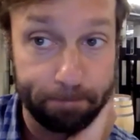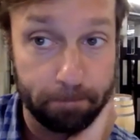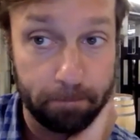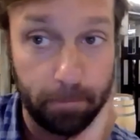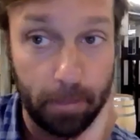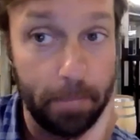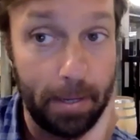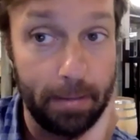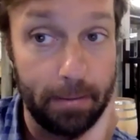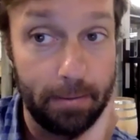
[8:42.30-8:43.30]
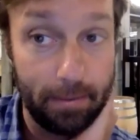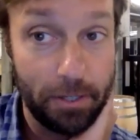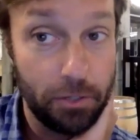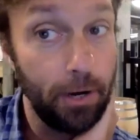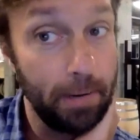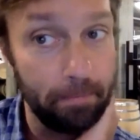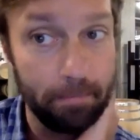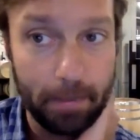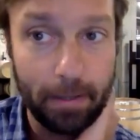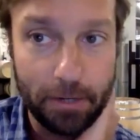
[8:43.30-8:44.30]
I mean, extreme
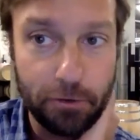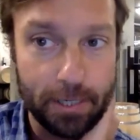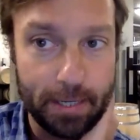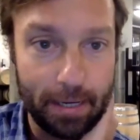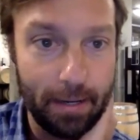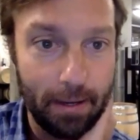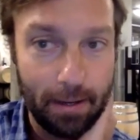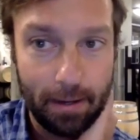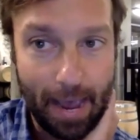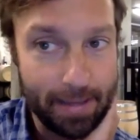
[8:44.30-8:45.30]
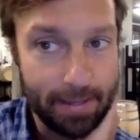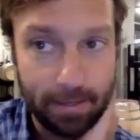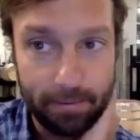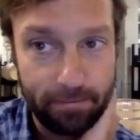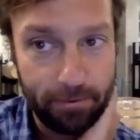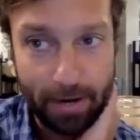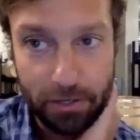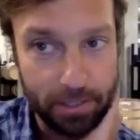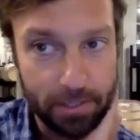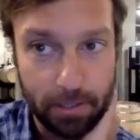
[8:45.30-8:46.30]
electricity. Acid freshness
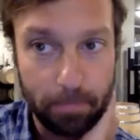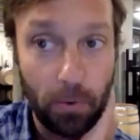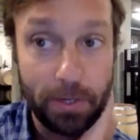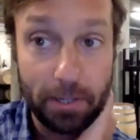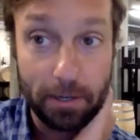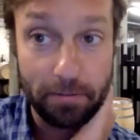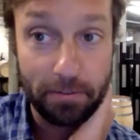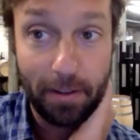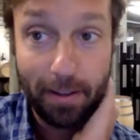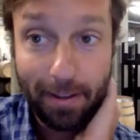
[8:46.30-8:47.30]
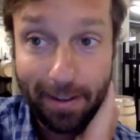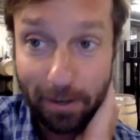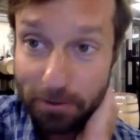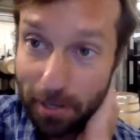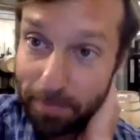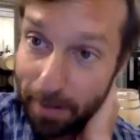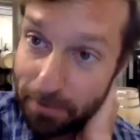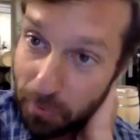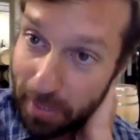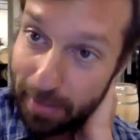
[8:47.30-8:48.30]
to the point of, you know, sometimes
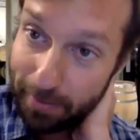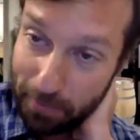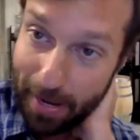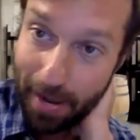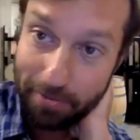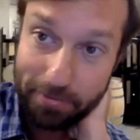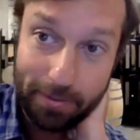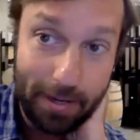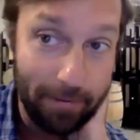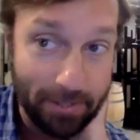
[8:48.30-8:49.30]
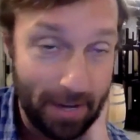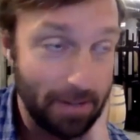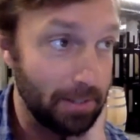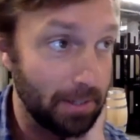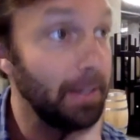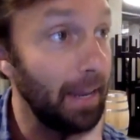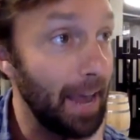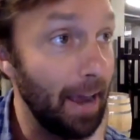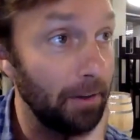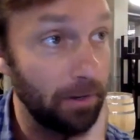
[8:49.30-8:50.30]
we have conversations
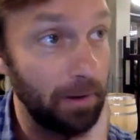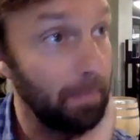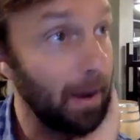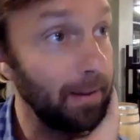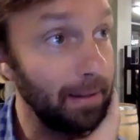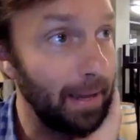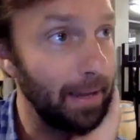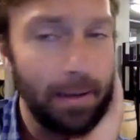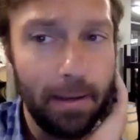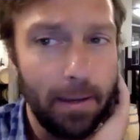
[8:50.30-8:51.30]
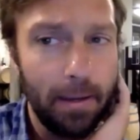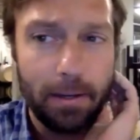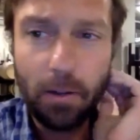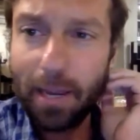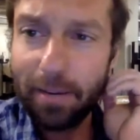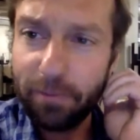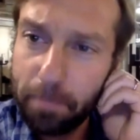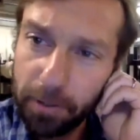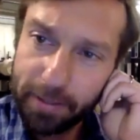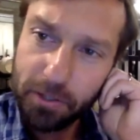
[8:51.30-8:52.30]
in-house during bottling, like, do you think if we
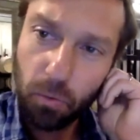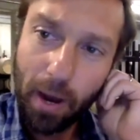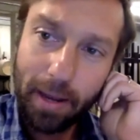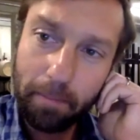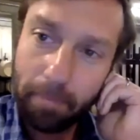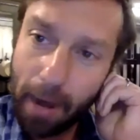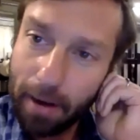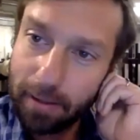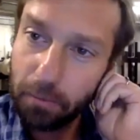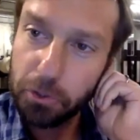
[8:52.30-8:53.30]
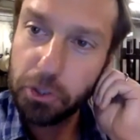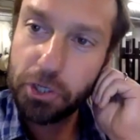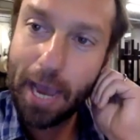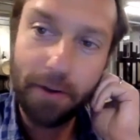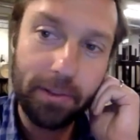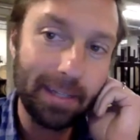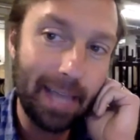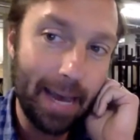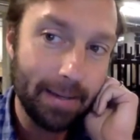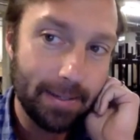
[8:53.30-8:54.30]
put this wine in bottle, it will shatter the
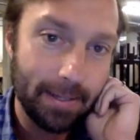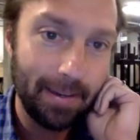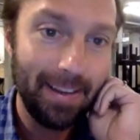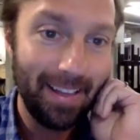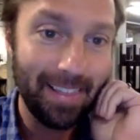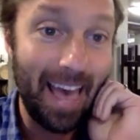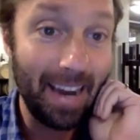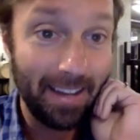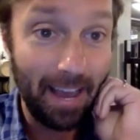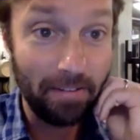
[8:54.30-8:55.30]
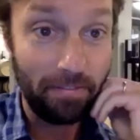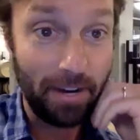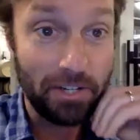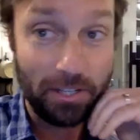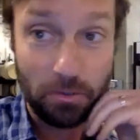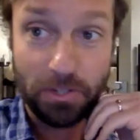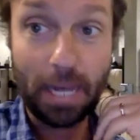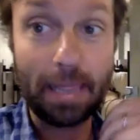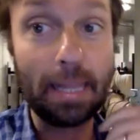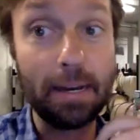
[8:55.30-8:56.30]
glass? That kind of freshness, which I love.